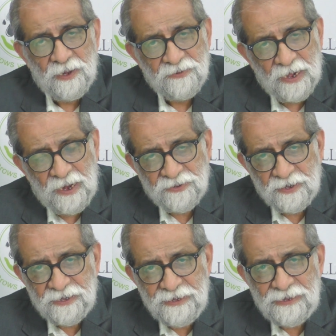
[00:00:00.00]
There are
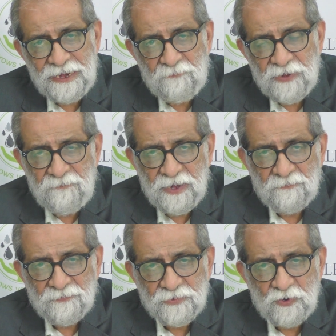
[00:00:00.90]
other things like
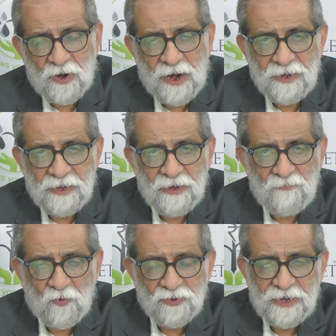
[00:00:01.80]
premium. You can't
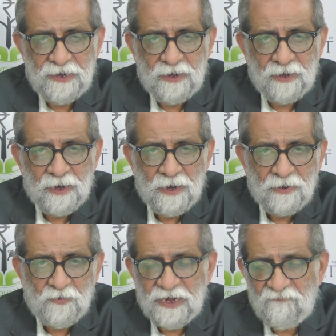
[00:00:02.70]
take more than
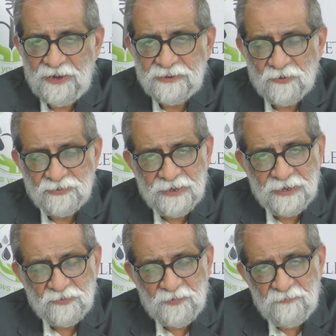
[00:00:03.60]
25,000
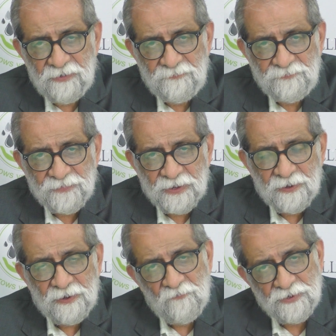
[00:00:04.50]
as premium,
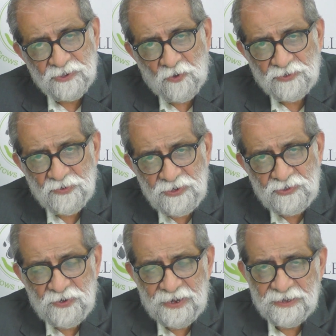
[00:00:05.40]
which is also
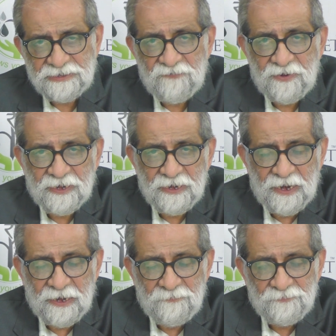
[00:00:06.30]
issued under
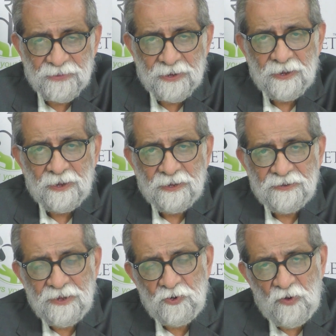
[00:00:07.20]
79.
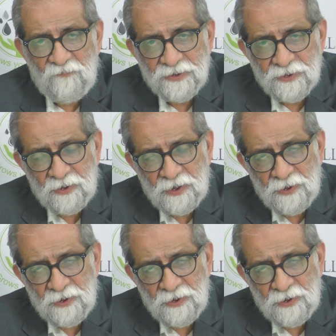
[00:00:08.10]
Then you have other